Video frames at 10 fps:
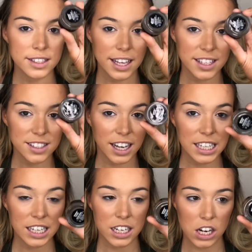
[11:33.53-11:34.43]
This,
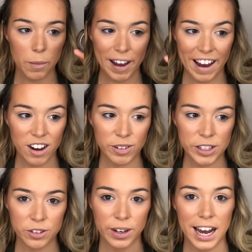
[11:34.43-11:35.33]
I think I got about
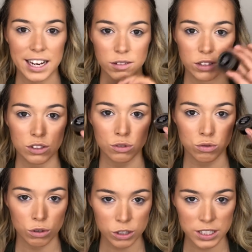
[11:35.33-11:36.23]
halfway through it and it was
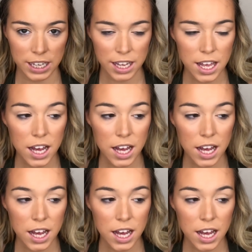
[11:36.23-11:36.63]
crusty.